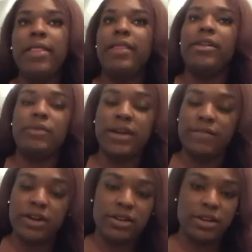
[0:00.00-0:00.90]
That was when I
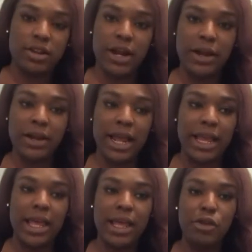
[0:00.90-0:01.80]
first just started
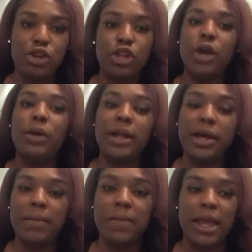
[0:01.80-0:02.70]
showing
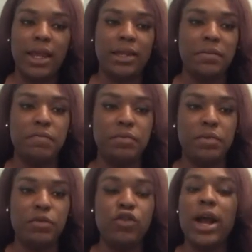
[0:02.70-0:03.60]
up and
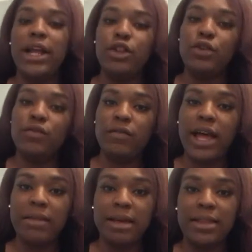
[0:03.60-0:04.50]
trying to
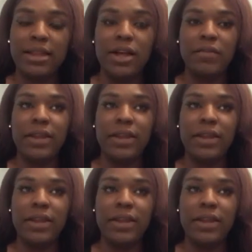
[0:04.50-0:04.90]
find myself.